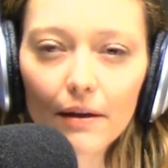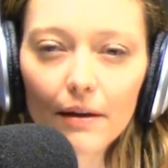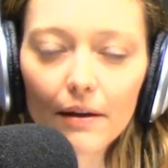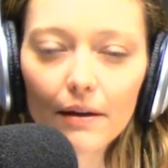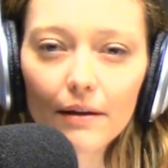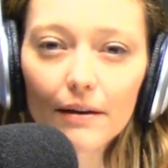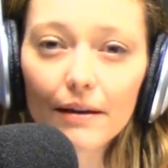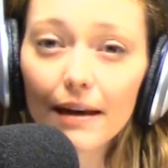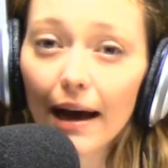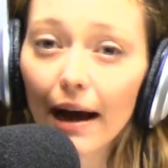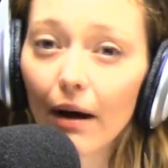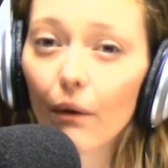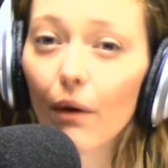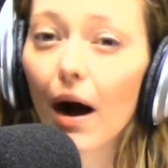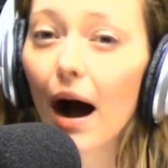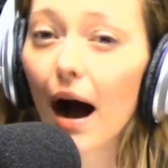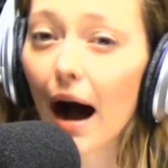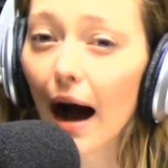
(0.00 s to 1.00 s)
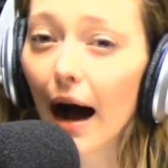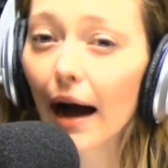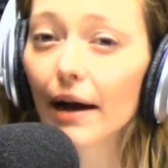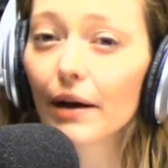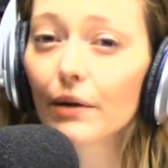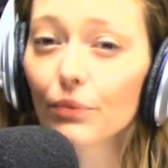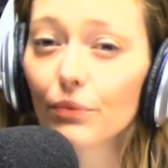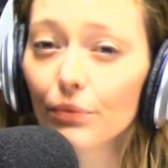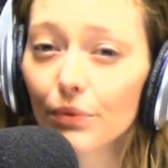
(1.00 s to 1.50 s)
Now,
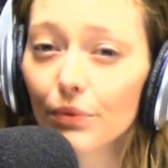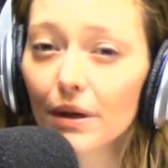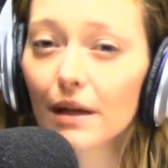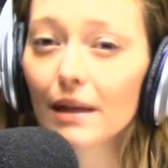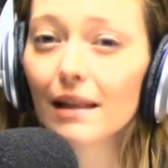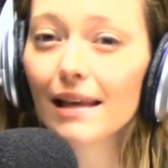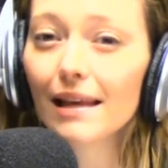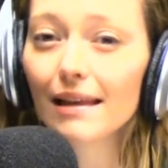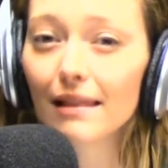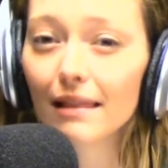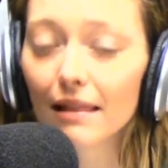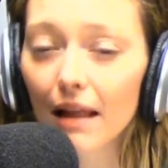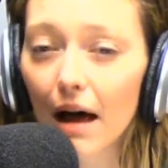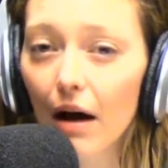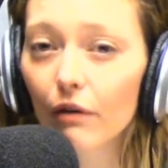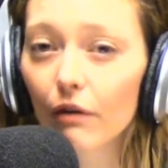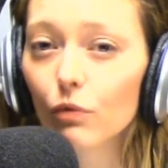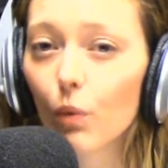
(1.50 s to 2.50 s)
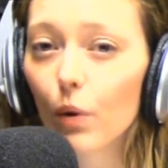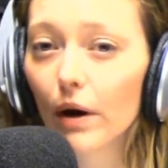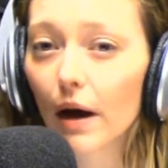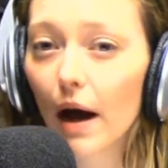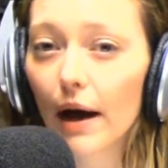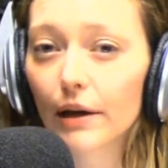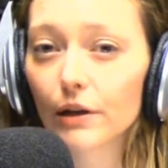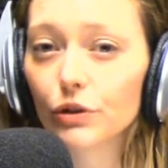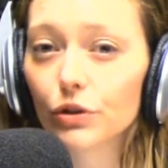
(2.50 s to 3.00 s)
I really love what
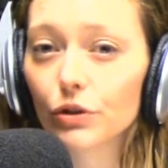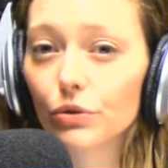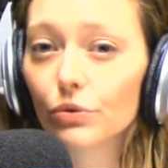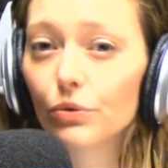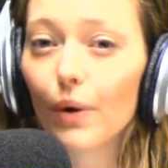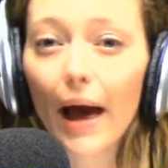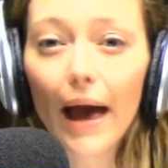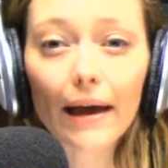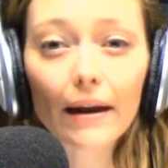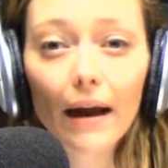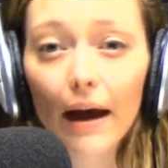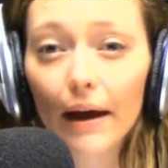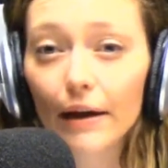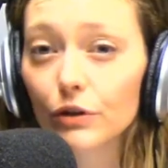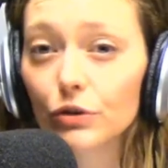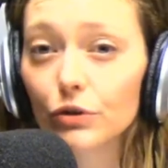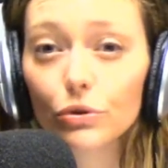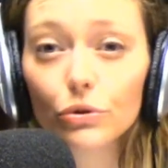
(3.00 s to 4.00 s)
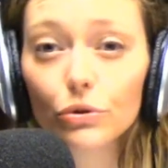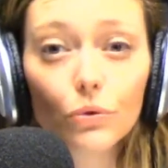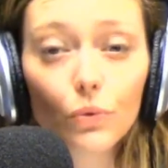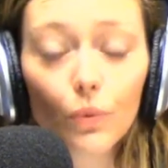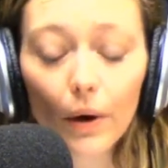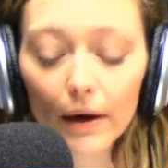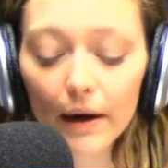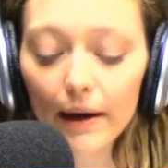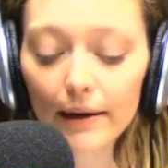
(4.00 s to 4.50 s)
I do, and I do
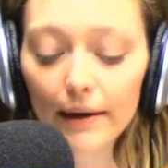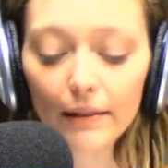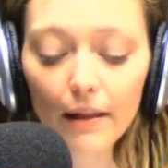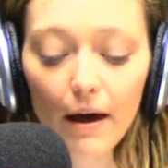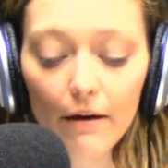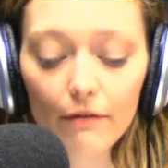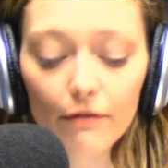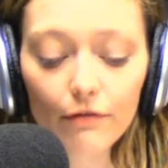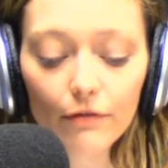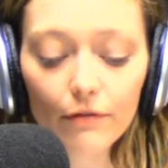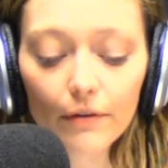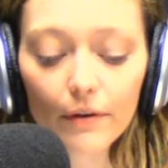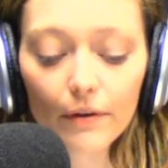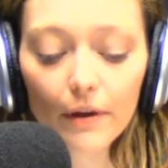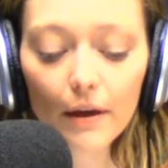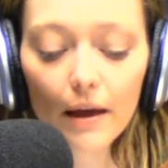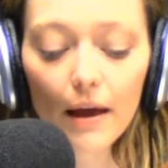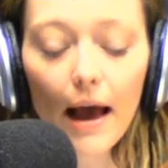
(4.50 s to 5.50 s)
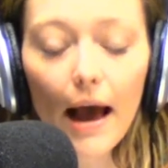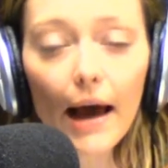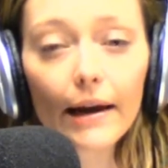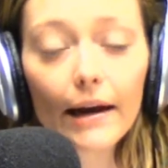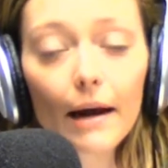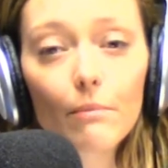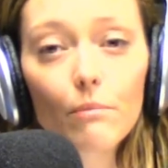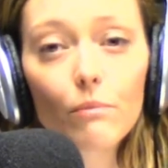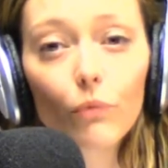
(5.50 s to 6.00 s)
what I love. And
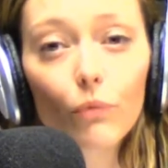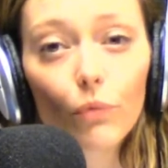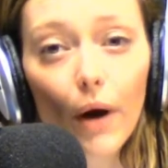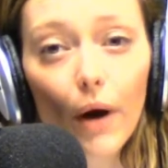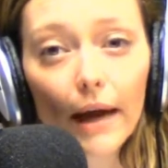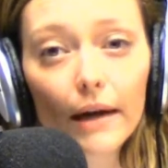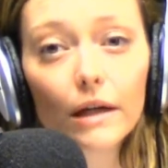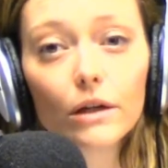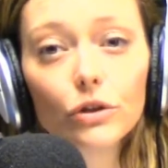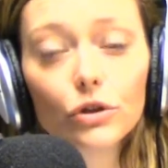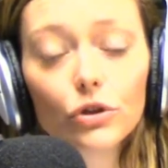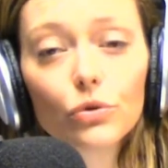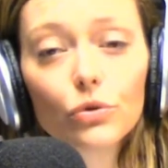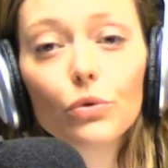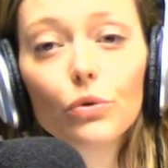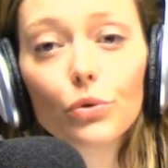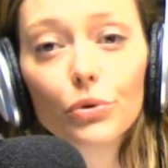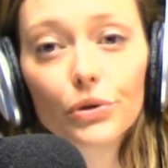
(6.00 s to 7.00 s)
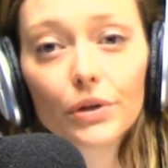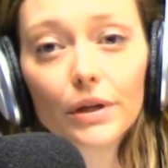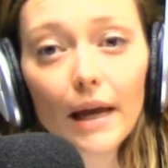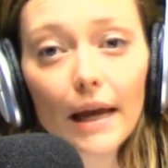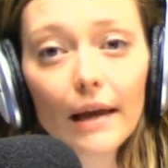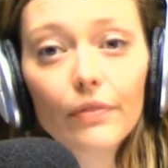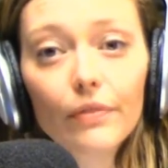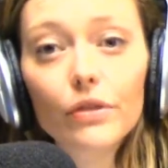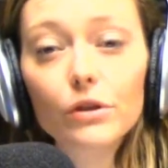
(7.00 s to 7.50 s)
I'm ready to
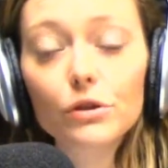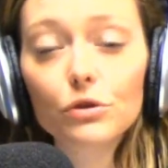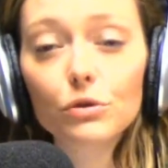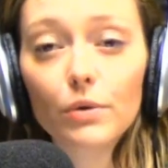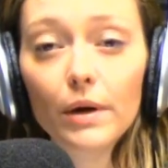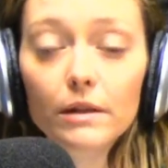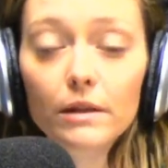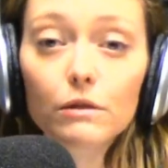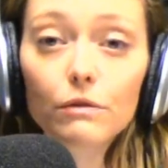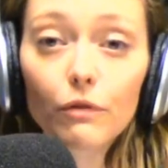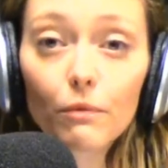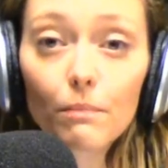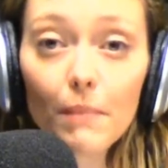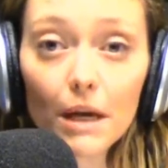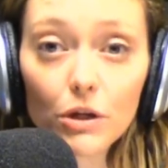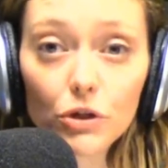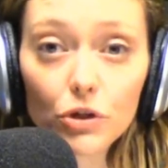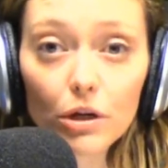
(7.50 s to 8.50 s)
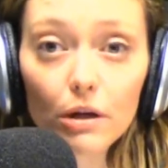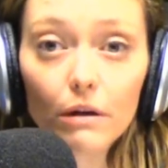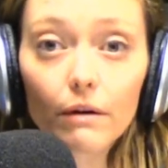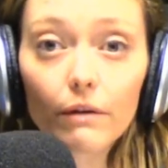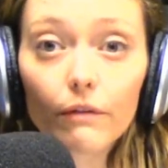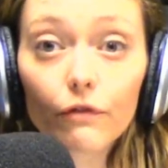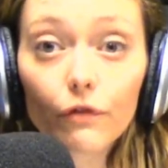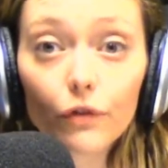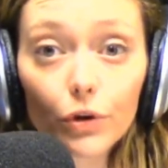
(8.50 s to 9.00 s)
create this
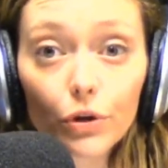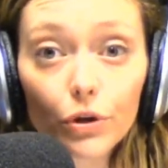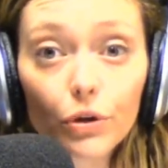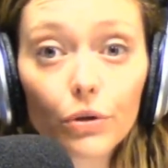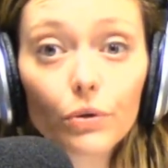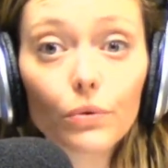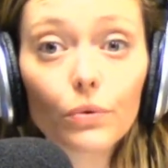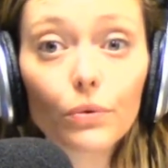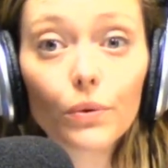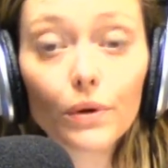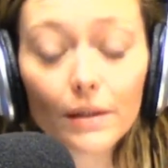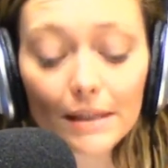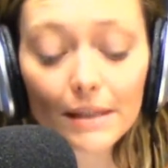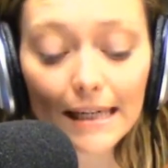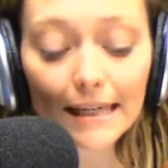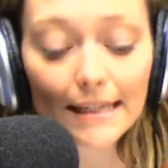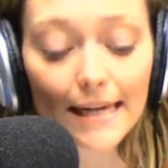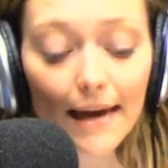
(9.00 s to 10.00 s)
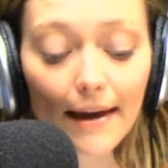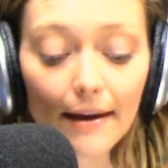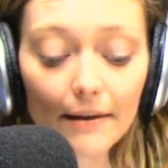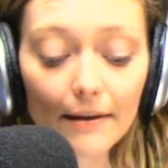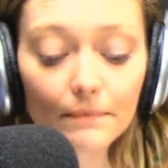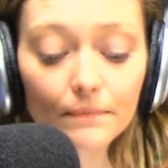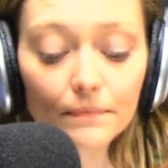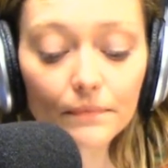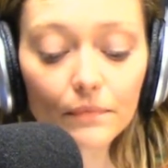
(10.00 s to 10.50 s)
transformation for you
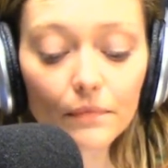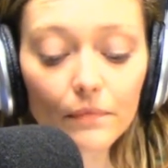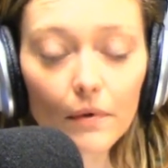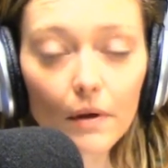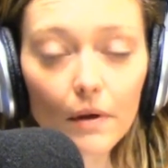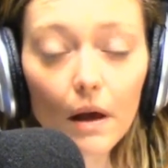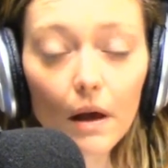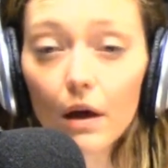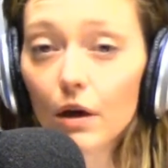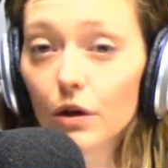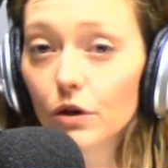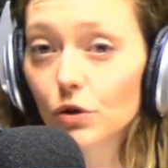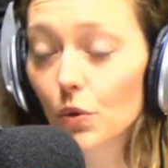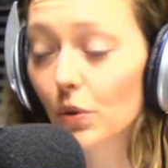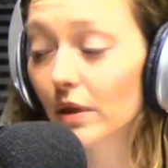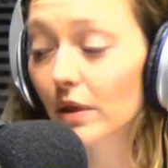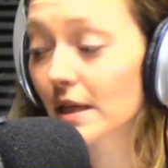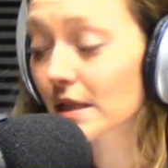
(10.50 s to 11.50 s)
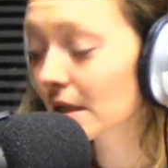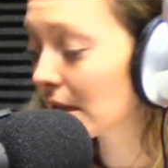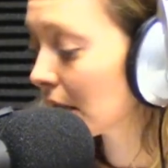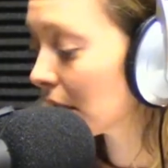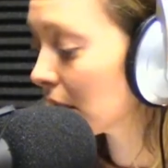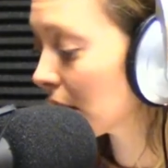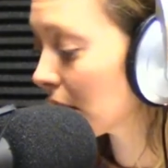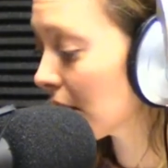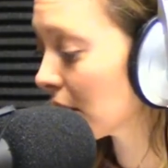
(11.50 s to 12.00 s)
today. So
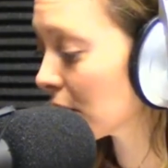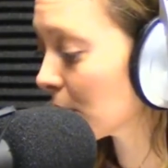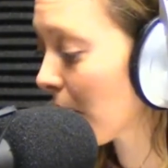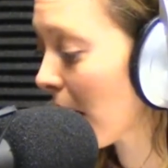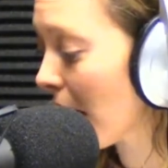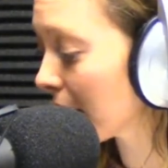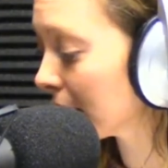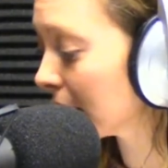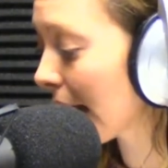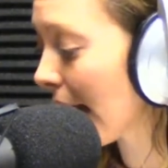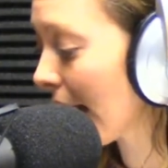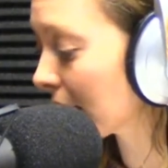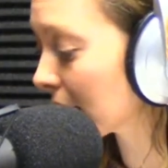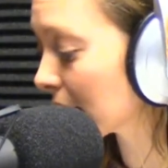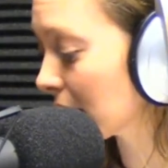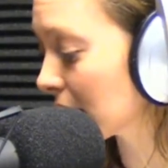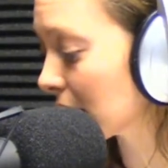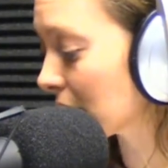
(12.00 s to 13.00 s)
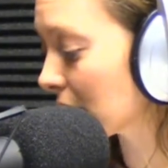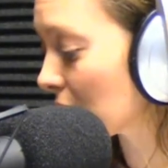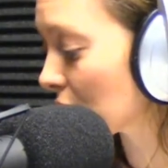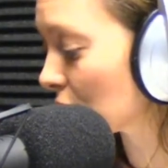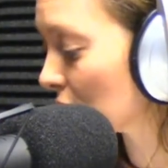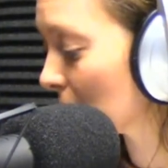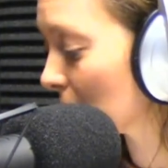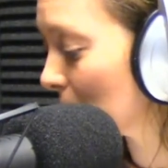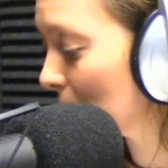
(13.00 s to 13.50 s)
listening to this podcast, it's
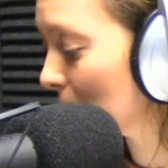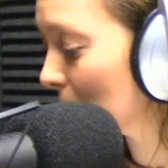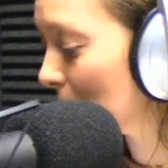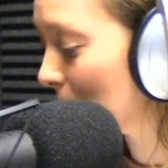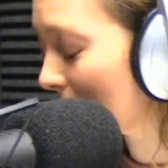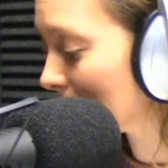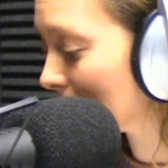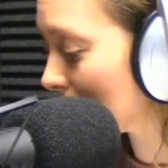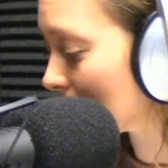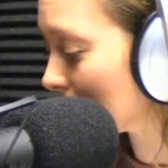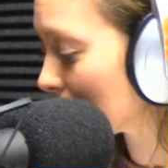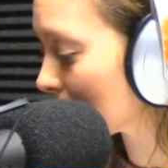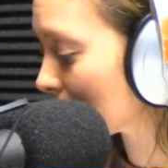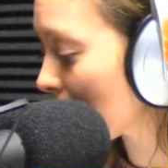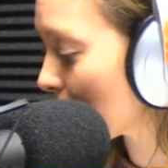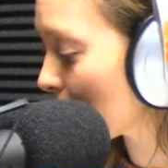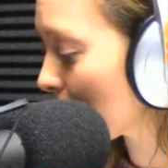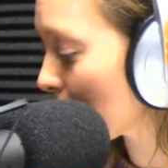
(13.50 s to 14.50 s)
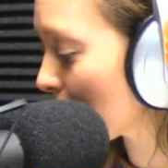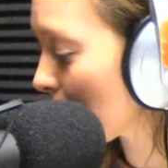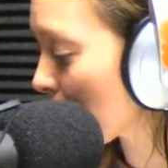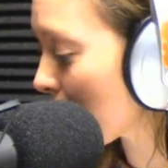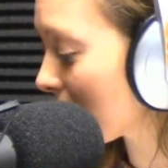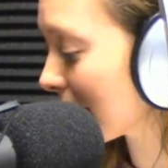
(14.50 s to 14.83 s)
such an amazing supplement.